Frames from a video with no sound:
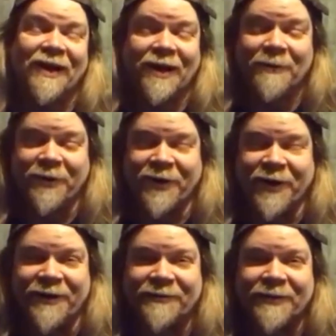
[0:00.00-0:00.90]
I'm all
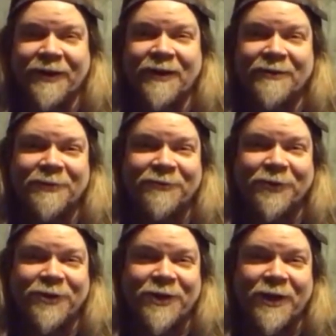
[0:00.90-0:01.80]
right. Um,
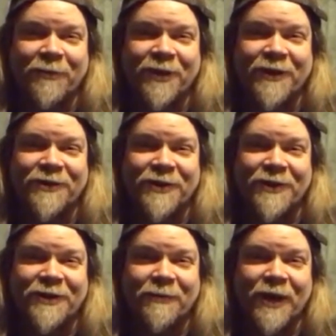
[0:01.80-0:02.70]
unfortunately, yeah, because of
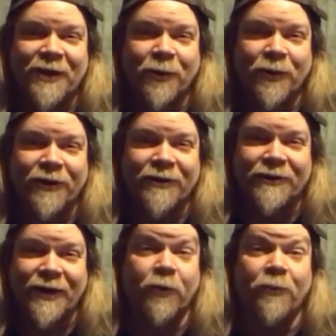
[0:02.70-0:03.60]
this, I'm out of work.
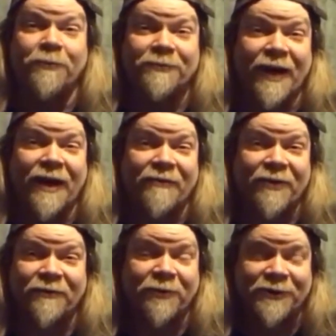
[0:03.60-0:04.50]
I don't. I have a
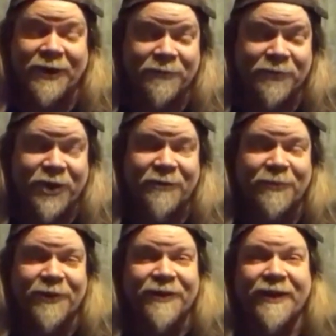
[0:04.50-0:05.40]
full time job,
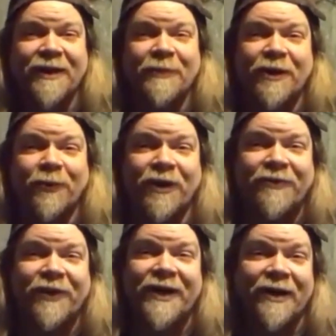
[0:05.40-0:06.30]
but yeah, I'm out of work
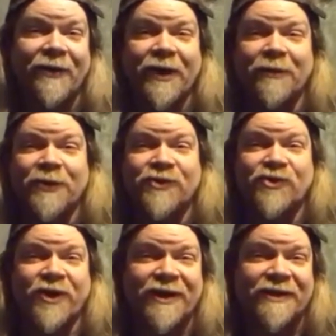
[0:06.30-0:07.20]
right now, and I'm losing
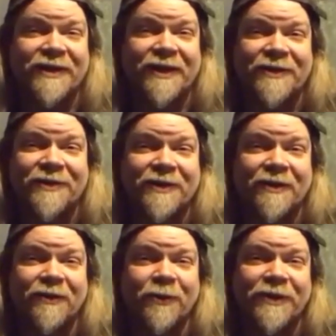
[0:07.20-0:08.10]
track of days, and I don't
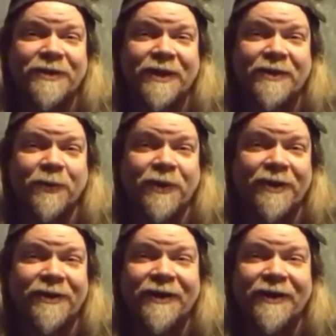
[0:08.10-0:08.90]
know what day is what.